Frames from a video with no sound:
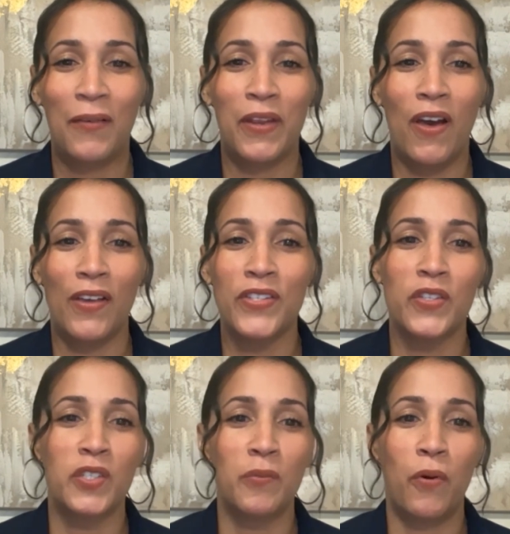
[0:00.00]
And we
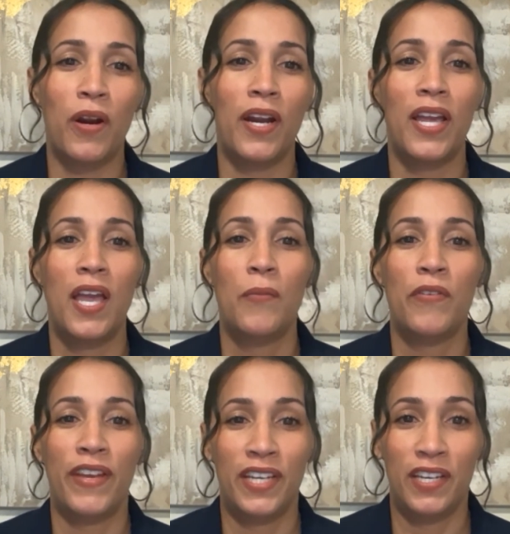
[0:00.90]
also support
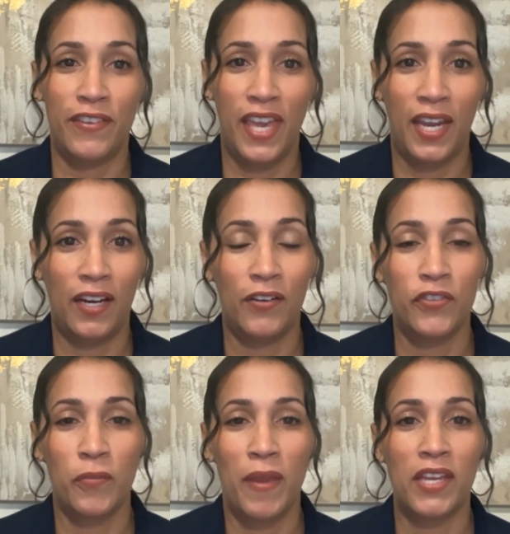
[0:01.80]
preventative
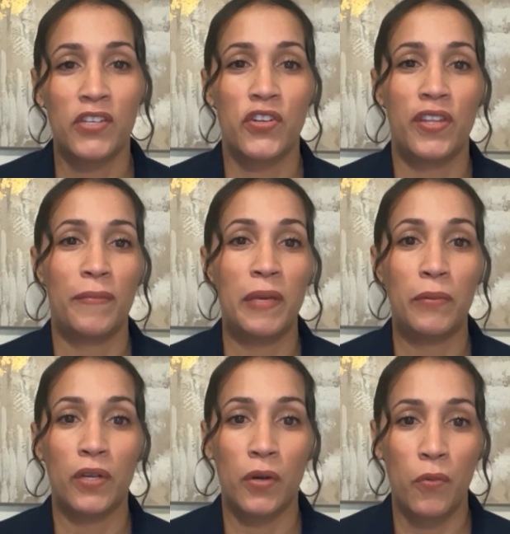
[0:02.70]
care through making sure that
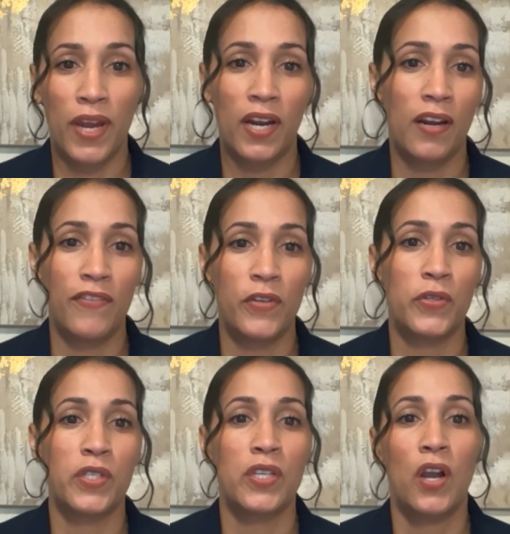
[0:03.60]
people are aware of
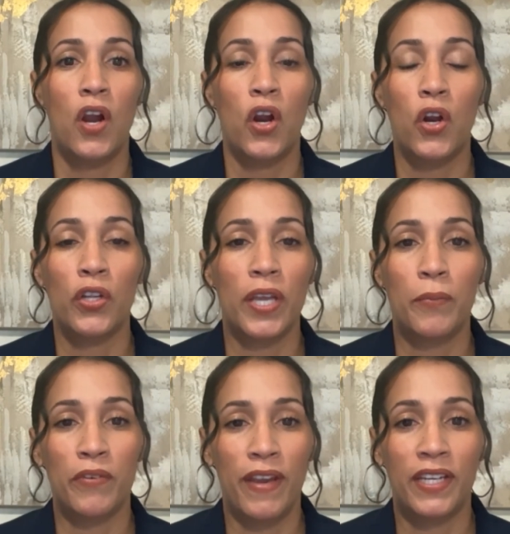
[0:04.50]
those early
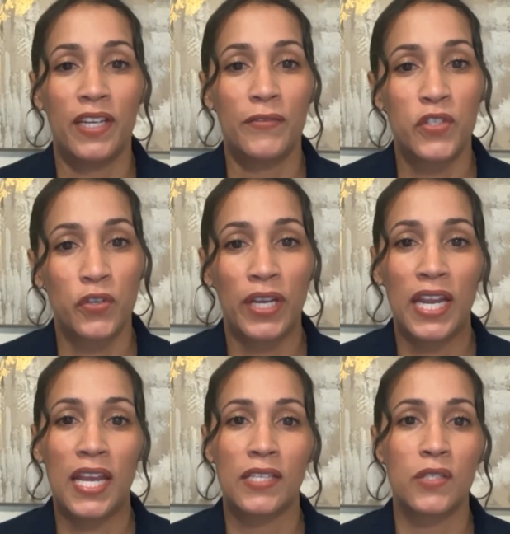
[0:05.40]
preventative
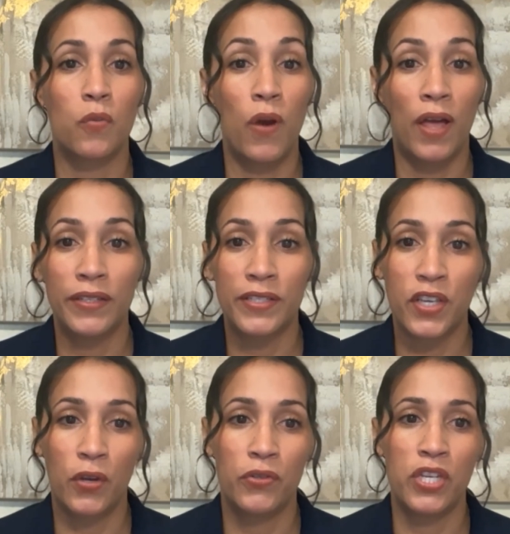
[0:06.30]
screenings,
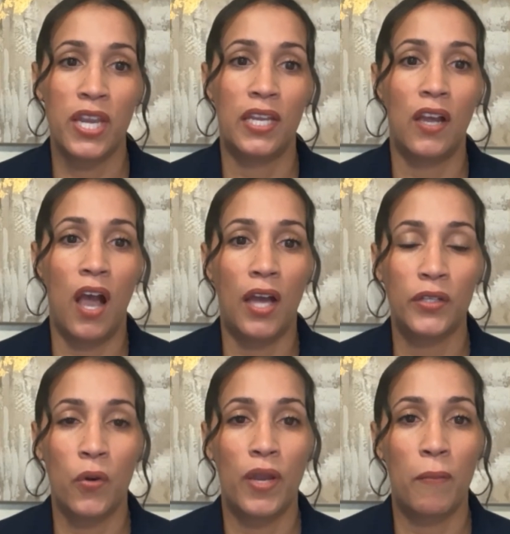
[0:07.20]
wellness coaching, and
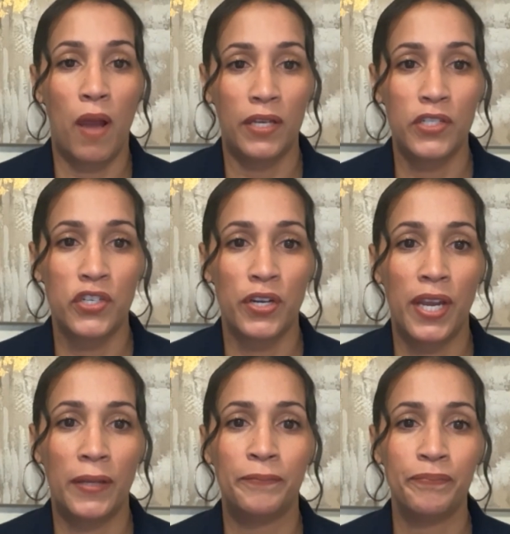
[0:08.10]
ongoing
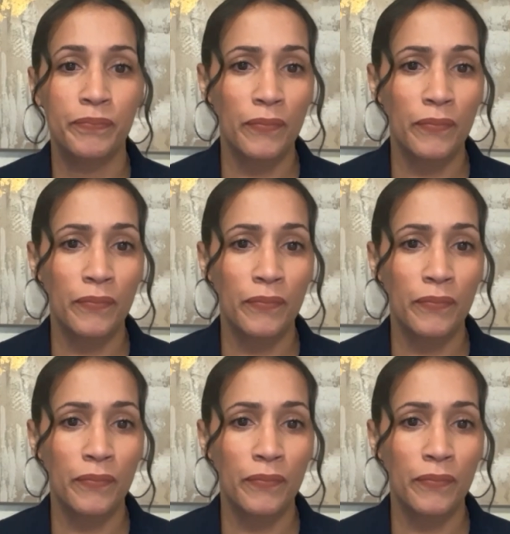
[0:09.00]
monitoring